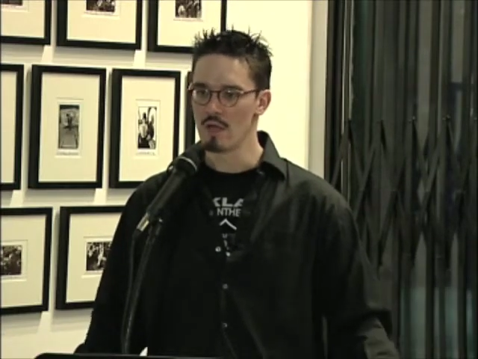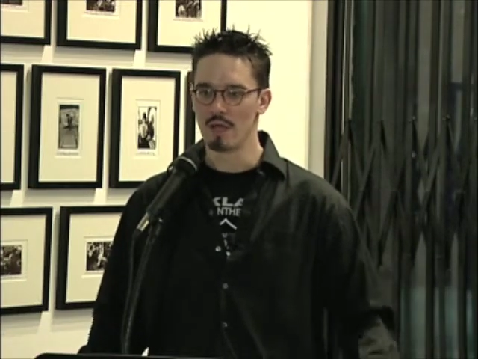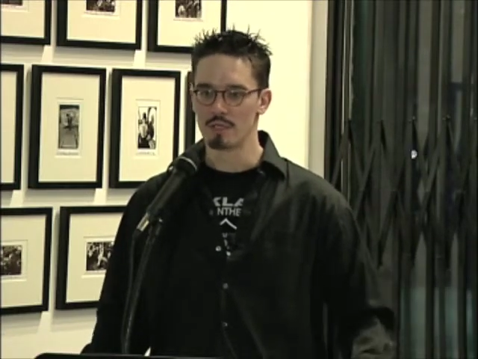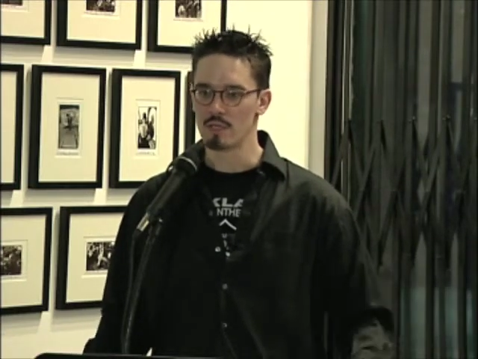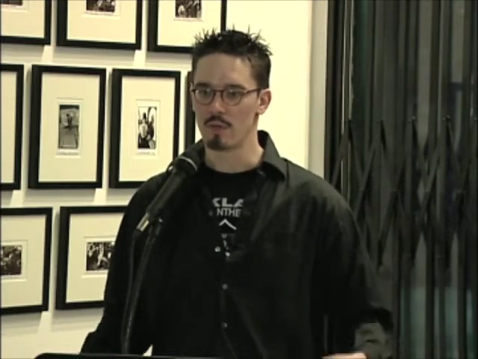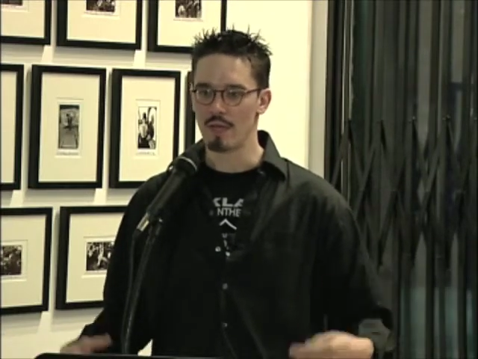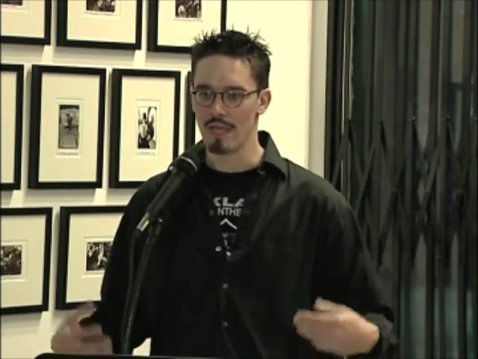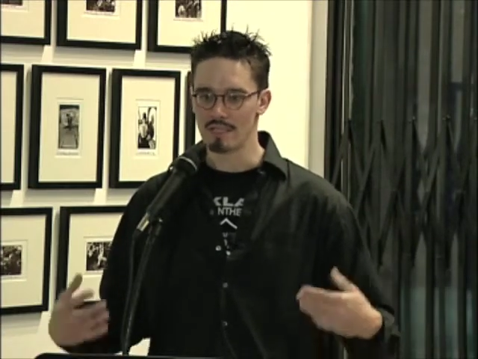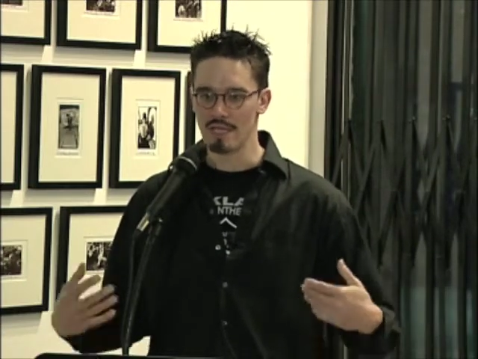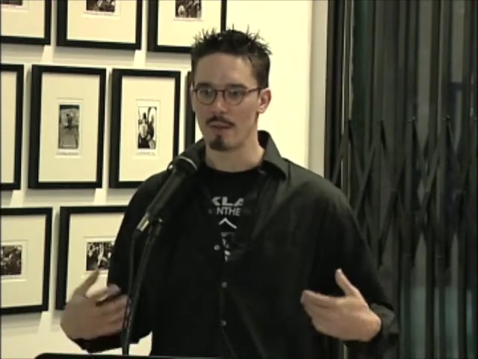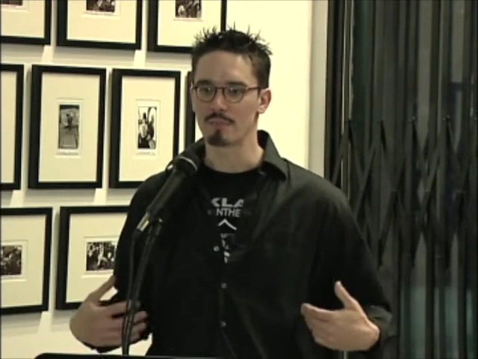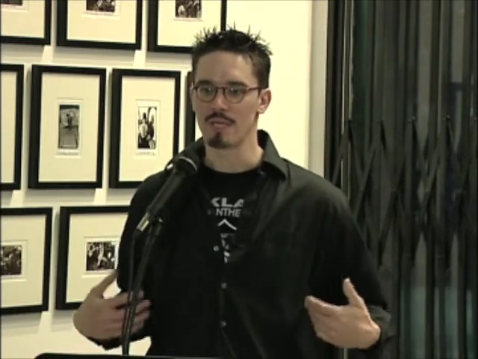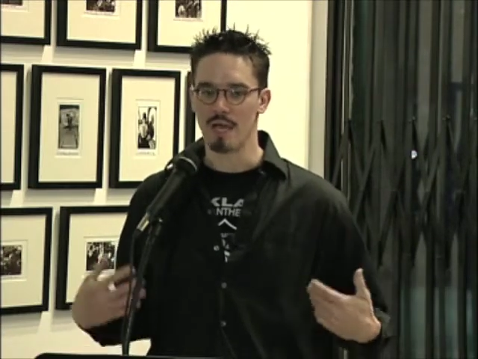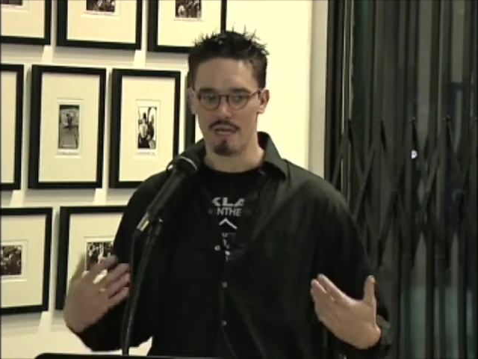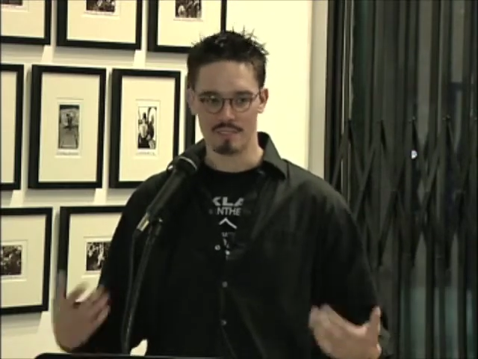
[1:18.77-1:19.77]
So it's
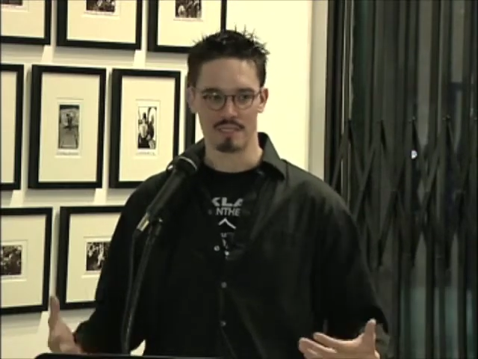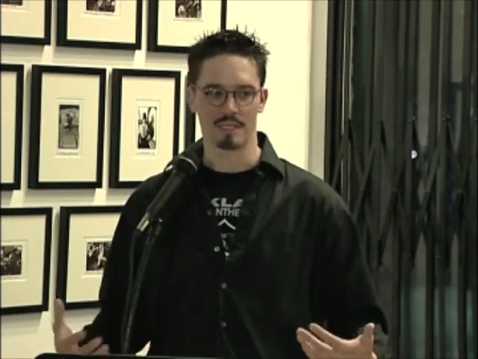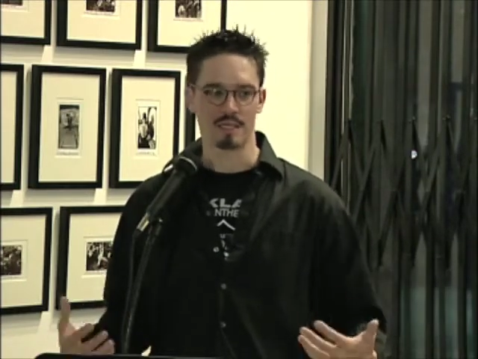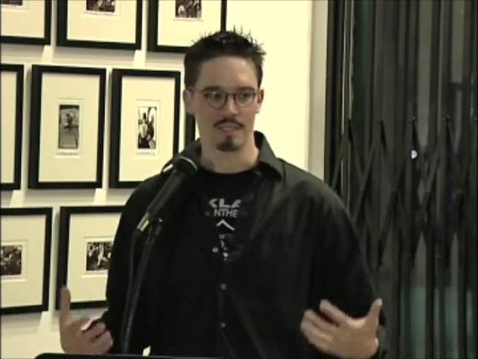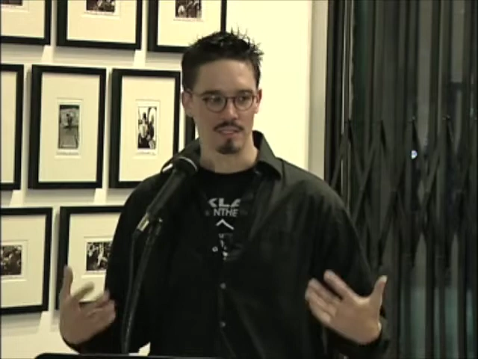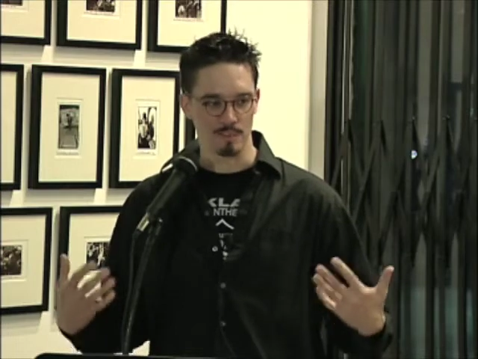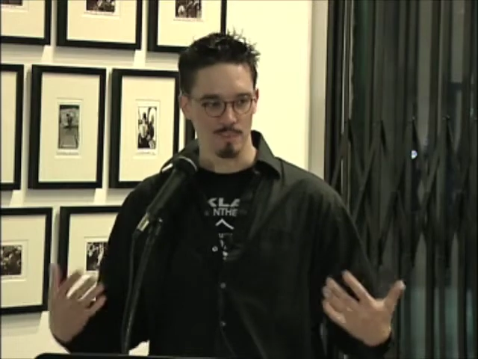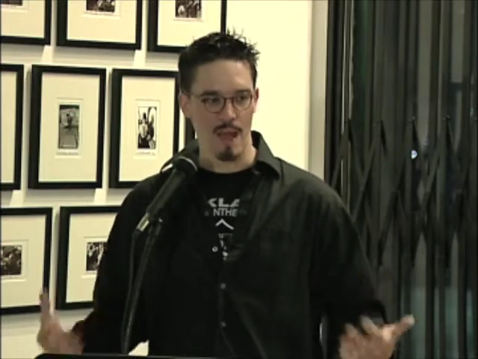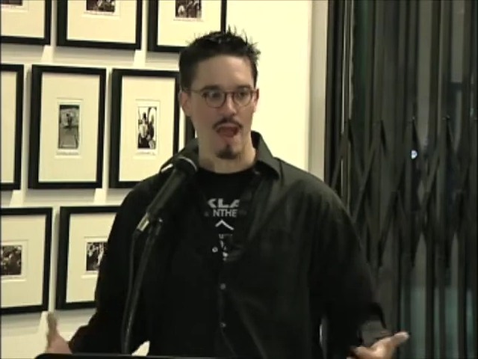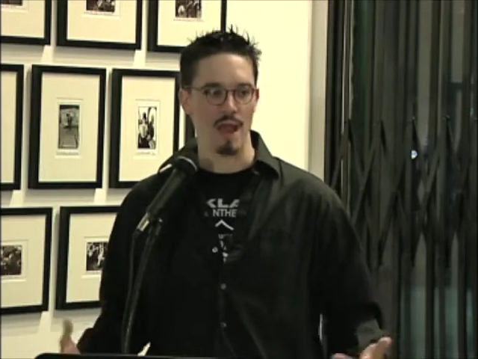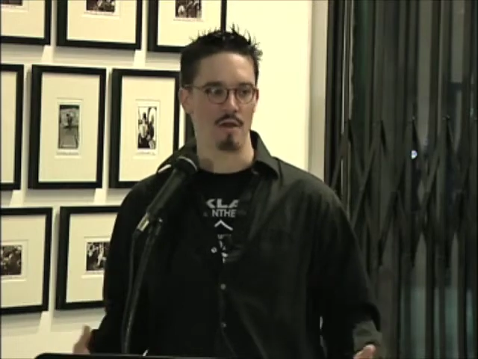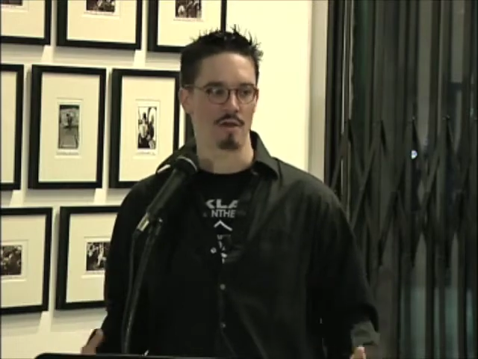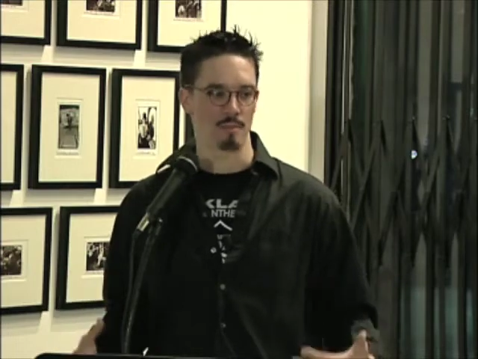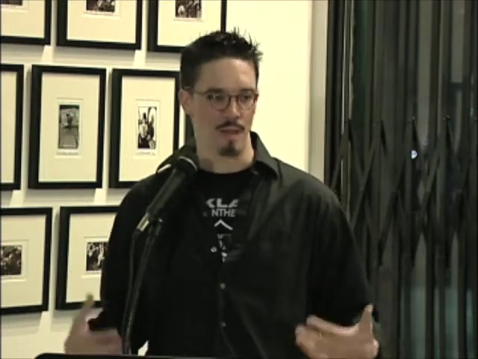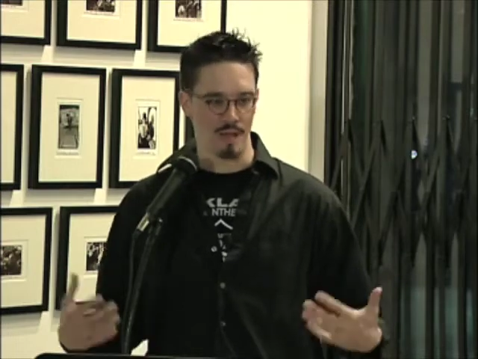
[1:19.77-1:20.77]
up to us to get
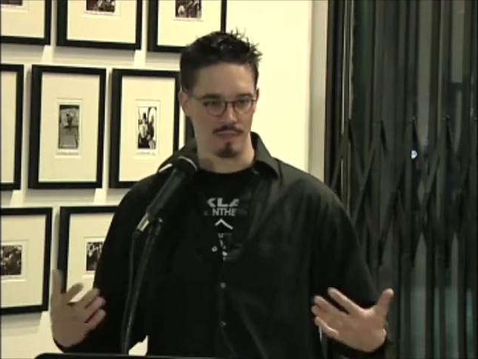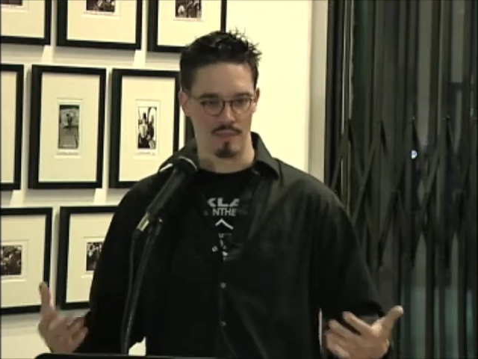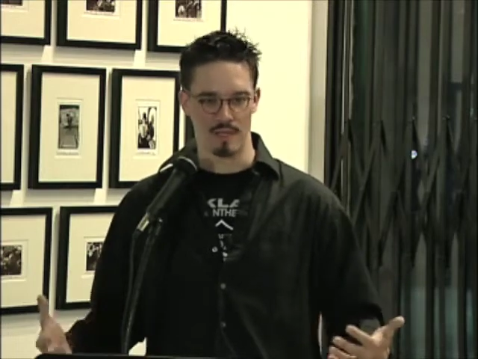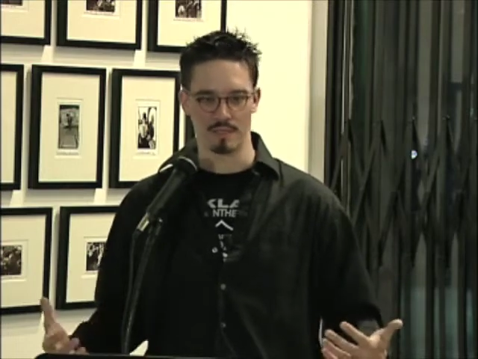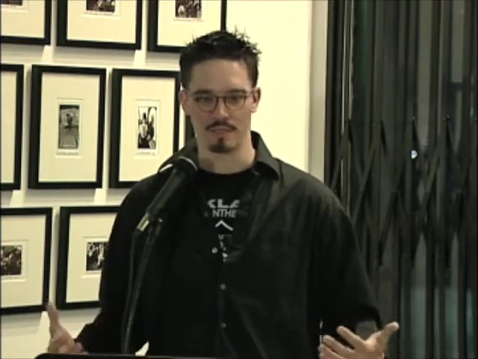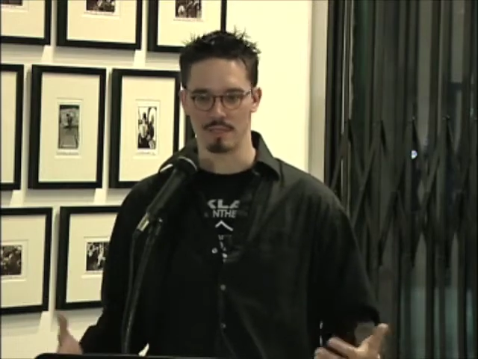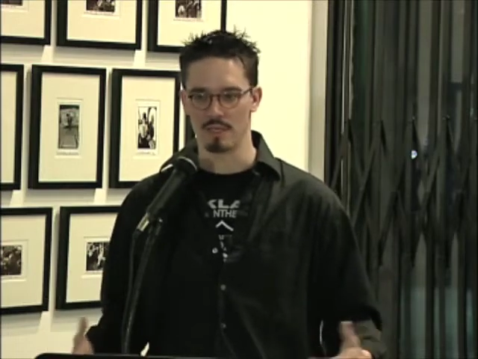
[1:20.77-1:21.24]
inspired about this.